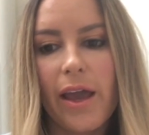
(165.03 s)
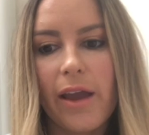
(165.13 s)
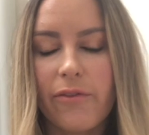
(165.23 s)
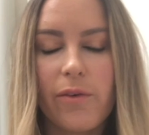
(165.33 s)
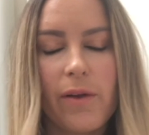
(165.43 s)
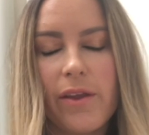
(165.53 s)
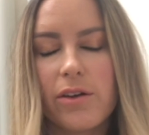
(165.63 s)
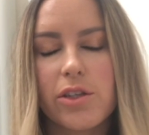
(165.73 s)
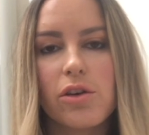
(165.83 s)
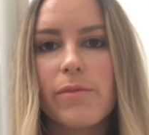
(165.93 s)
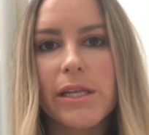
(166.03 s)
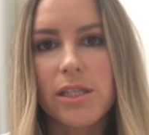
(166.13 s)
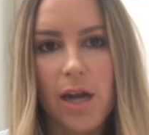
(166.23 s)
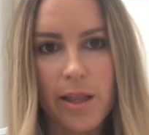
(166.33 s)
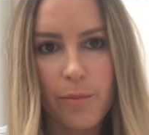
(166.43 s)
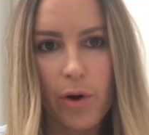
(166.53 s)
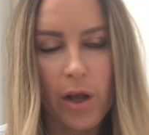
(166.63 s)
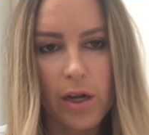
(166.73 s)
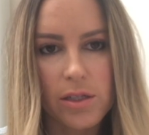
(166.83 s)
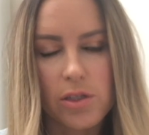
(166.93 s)
Everyone, there are so many styling
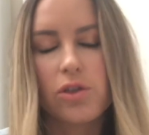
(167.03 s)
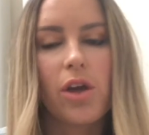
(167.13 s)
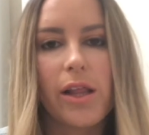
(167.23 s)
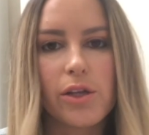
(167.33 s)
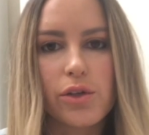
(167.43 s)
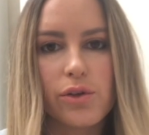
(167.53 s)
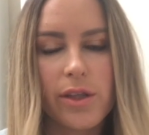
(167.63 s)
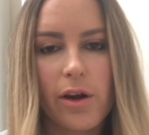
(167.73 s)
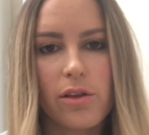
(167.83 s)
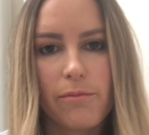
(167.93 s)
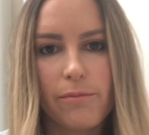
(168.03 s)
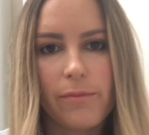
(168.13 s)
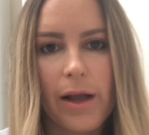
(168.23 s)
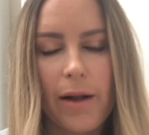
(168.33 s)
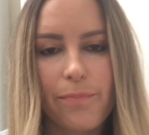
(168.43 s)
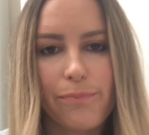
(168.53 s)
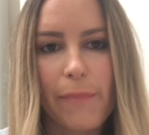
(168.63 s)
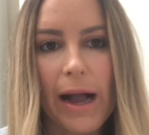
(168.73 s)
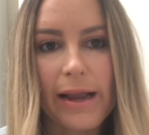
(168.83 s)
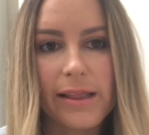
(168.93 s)
products, styling tools that are in the um,
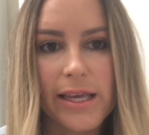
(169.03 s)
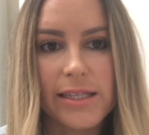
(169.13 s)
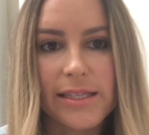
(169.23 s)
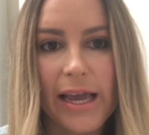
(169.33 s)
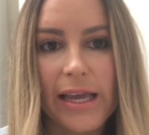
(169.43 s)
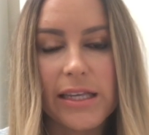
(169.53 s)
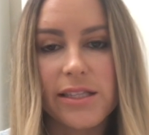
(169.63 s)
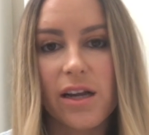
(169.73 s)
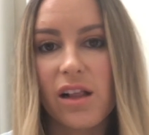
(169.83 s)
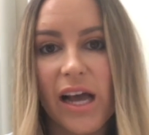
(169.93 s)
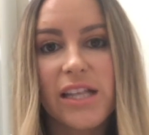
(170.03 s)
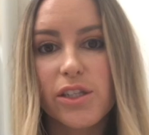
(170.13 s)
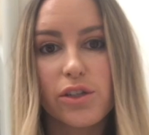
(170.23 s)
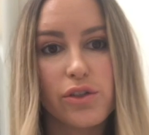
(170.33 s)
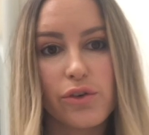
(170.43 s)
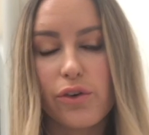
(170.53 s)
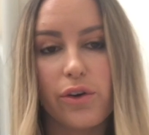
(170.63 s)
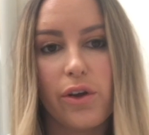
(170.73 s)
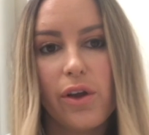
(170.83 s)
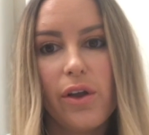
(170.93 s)
market these days that clients can
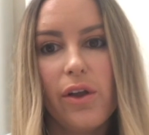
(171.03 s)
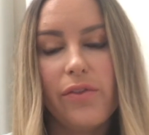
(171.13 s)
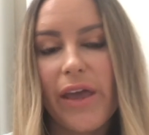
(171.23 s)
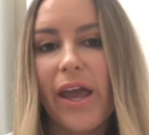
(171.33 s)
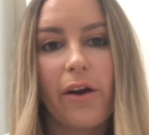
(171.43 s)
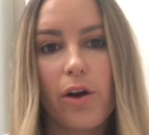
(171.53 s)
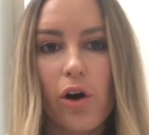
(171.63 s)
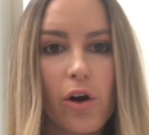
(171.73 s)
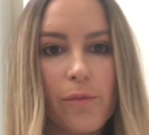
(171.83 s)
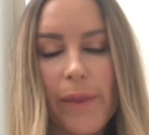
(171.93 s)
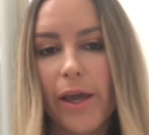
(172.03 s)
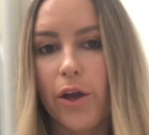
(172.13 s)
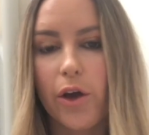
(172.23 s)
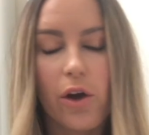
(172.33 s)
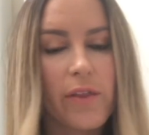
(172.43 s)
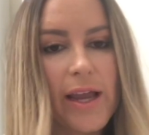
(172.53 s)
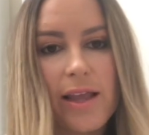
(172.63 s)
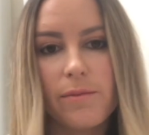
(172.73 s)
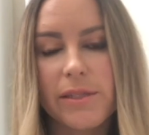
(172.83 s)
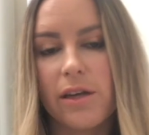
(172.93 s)
do their hair at home. They can curl their
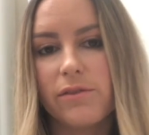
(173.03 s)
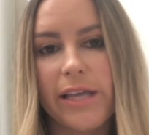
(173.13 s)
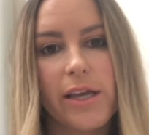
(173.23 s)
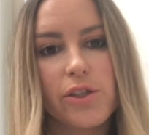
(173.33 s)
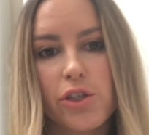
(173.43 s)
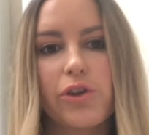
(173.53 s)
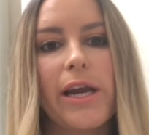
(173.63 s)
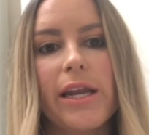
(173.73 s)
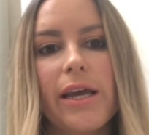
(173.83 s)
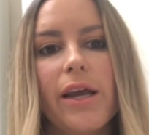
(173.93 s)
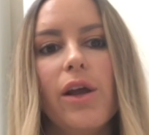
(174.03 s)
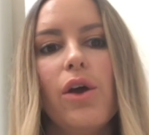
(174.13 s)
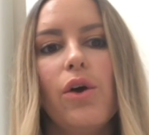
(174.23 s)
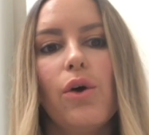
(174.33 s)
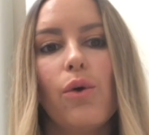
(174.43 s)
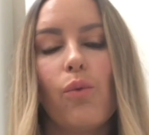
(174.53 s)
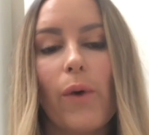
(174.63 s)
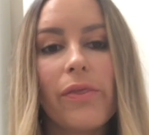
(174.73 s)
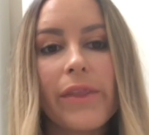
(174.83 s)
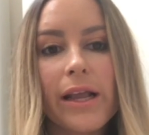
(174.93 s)
hair themselves, they can straighten it,
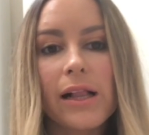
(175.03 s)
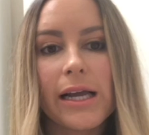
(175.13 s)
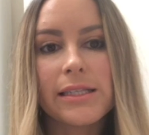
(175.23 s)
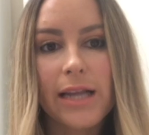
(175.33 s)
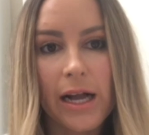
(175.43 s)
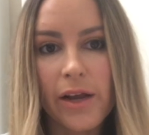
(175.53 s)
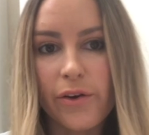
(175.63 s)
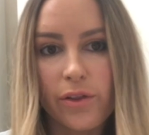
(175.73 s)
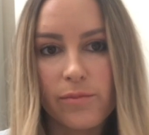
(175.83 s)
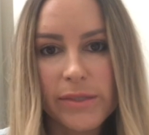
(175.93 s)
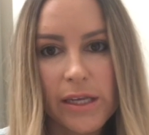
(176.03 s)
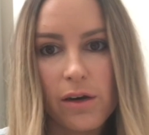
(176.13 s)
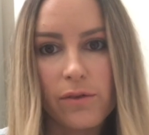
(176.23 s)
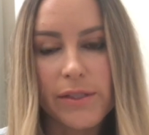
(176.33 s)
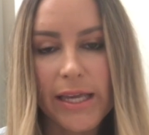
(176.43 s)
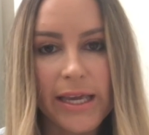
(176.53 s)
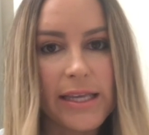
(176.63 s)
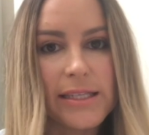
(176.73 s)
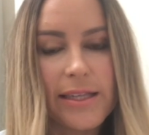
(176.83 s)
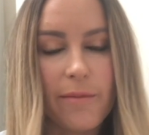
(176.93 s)
one thing clients can't do themselves
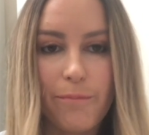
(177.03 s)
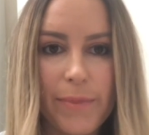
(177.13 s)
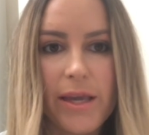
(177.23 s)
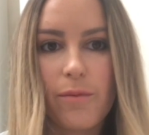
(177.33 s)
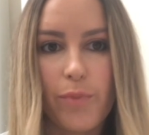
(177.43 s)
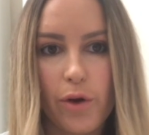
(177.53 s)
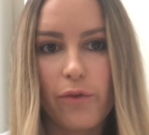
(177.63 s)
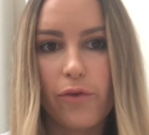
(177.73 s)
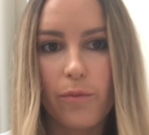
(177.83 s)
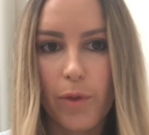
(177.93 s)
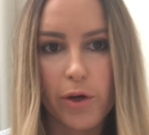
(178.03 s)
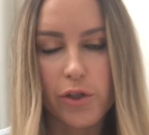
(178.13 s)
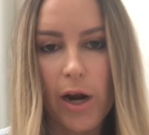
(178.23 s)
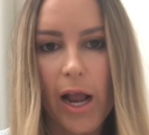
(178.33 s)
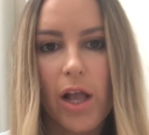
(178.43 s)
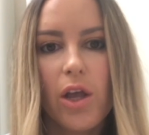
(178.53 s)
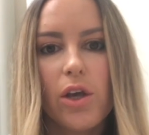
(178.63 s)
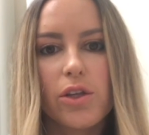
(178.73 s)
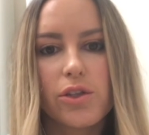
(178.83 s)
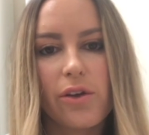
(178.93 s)
is a big, beautiful blow dry.
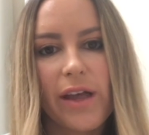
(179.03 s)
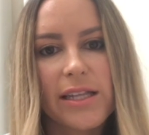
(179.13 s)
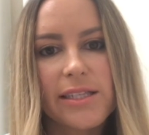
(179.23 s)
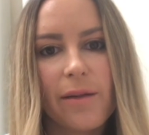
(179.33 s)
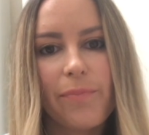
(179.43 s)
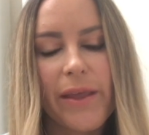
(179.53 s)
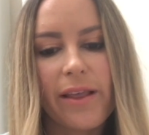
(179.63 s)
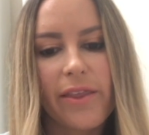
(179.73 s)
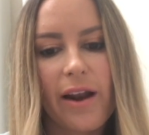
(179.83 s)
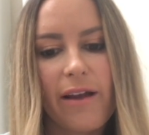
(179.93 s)
So that's something that